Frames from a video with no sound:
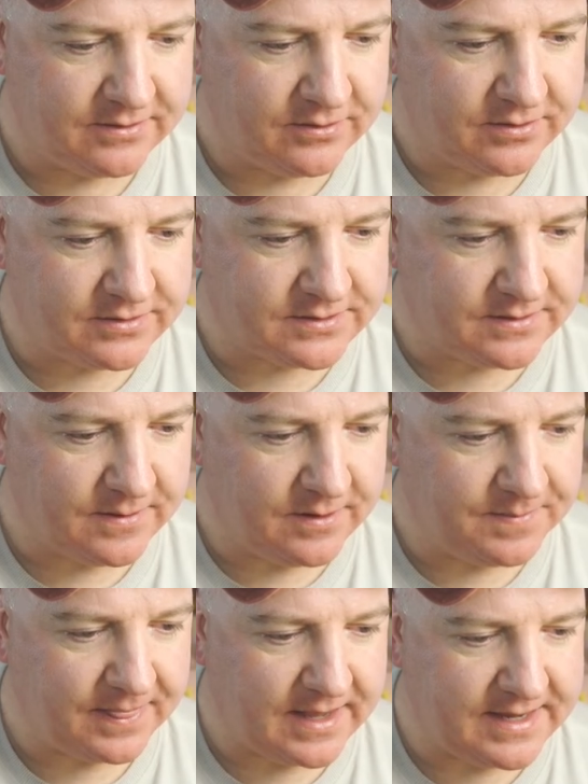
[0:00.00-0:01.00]
Good, good.
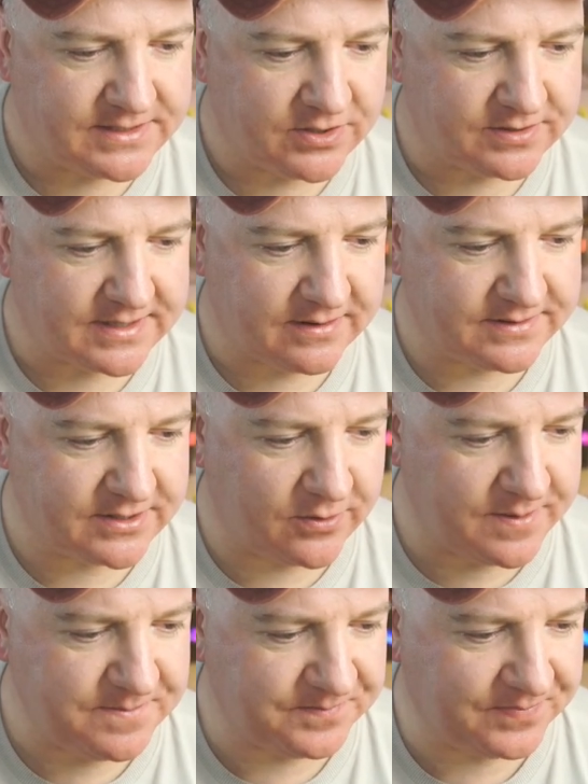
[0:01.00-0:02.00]
Um, hey, Todd, how's it
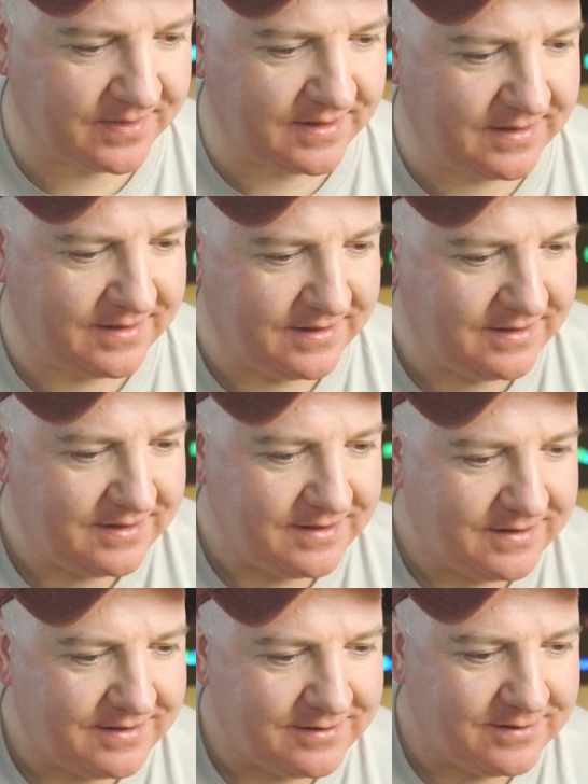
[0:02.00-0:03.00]
going?
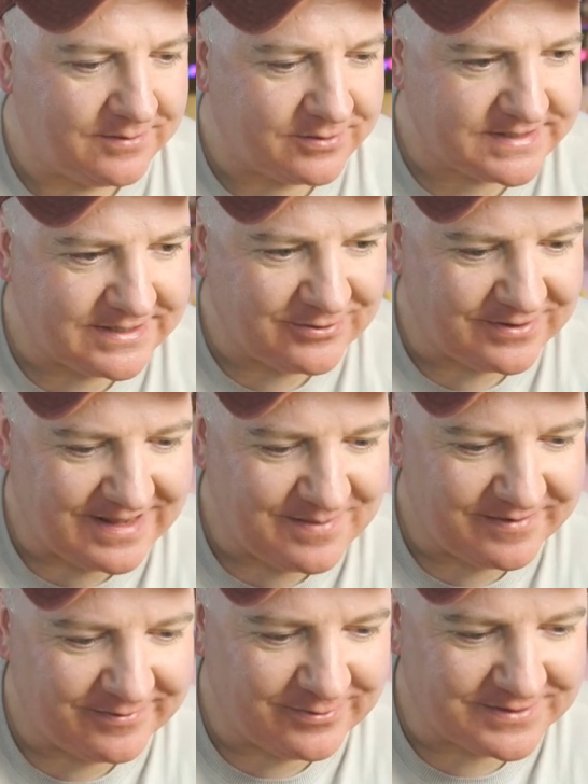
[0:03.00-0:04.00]
I've uh, not seen you on here
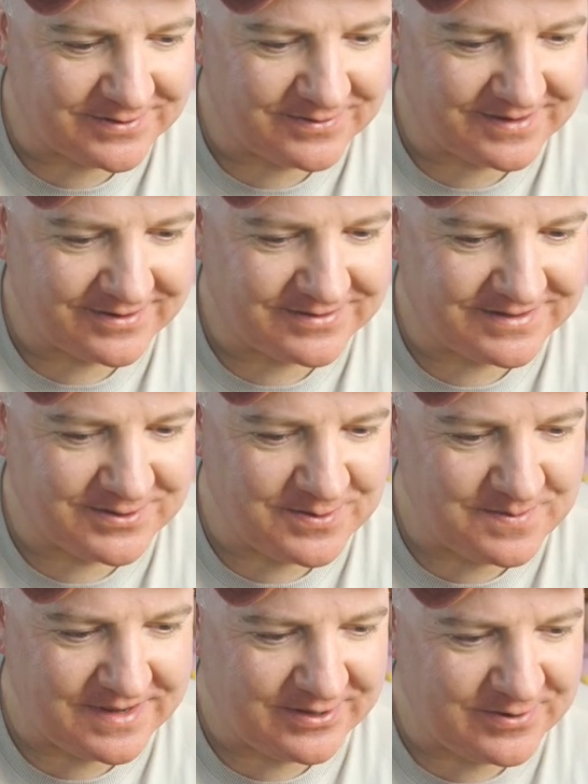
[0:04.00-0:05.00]
before, so good
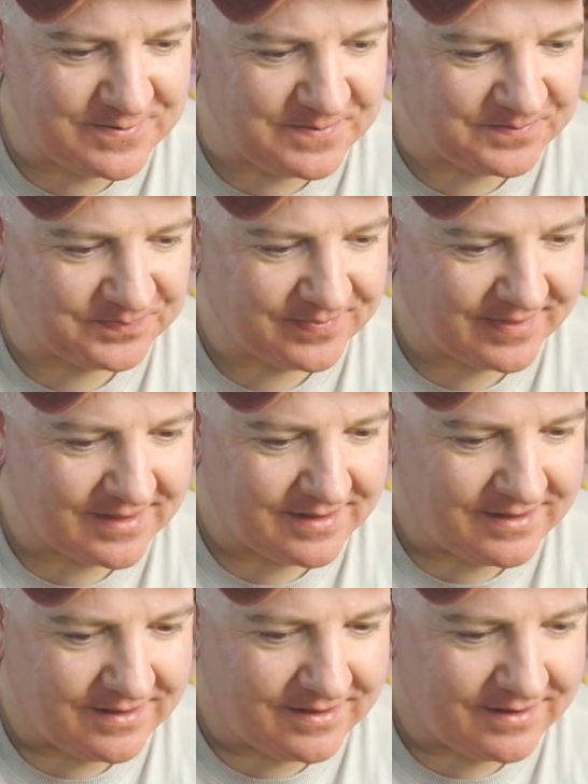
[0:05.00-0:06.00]
to meet you.
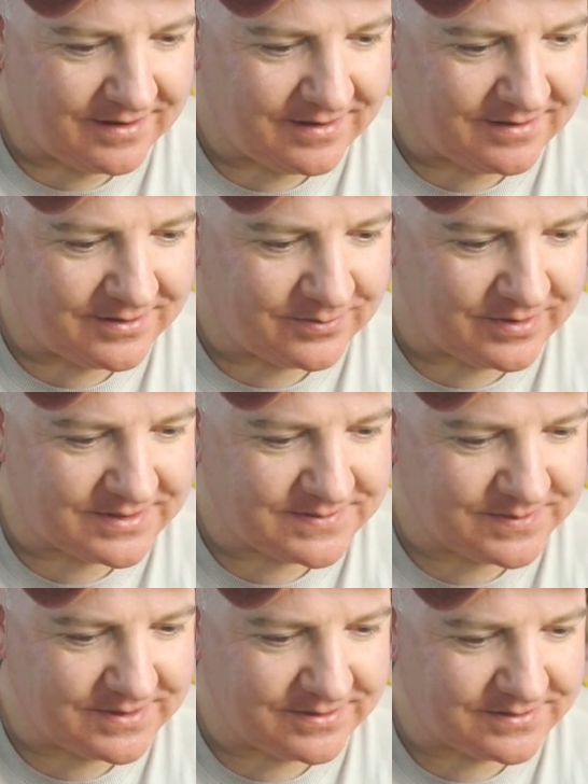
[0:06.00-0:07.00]
And what else
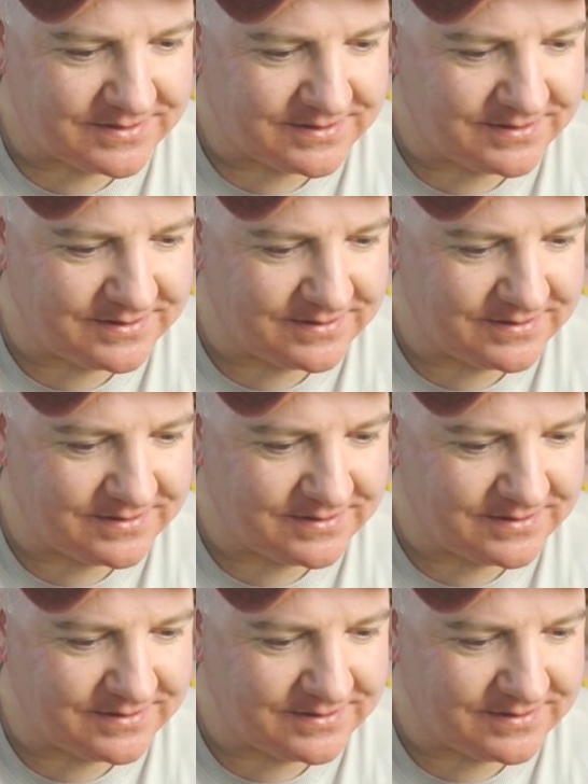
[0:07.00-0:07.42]
we got?